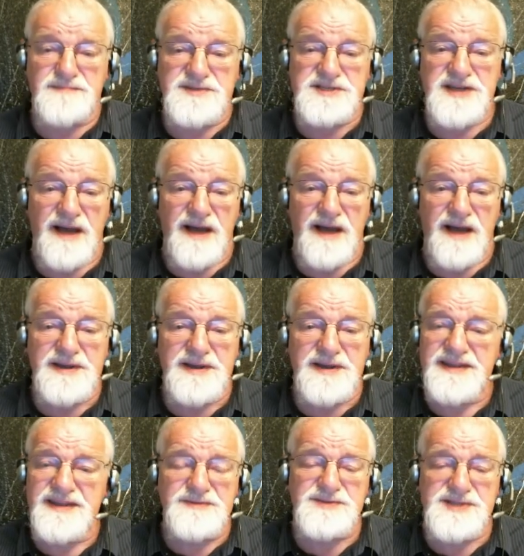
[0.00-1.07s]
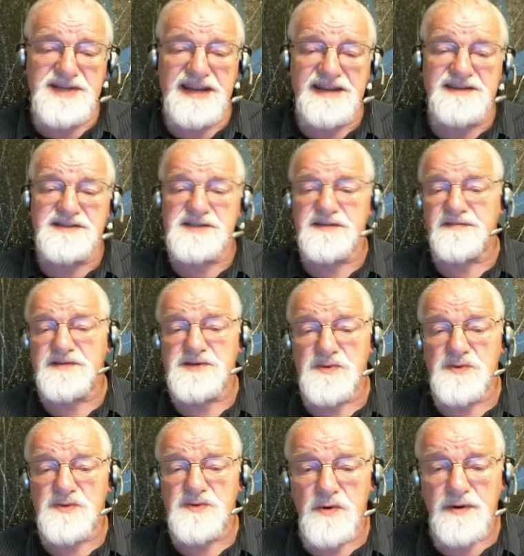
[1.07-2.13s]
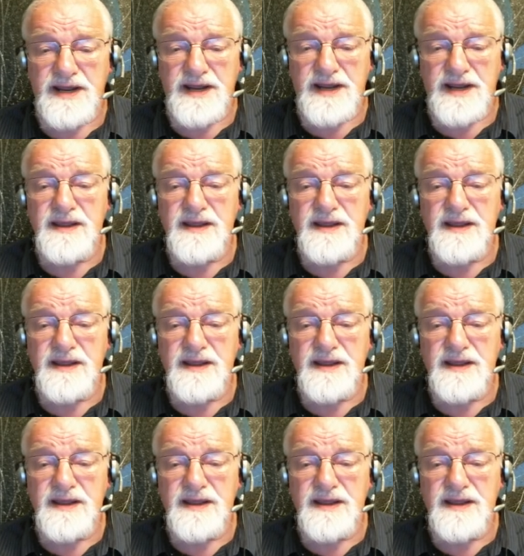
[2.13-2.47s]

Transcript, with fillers: Stop. There was insufficient warning.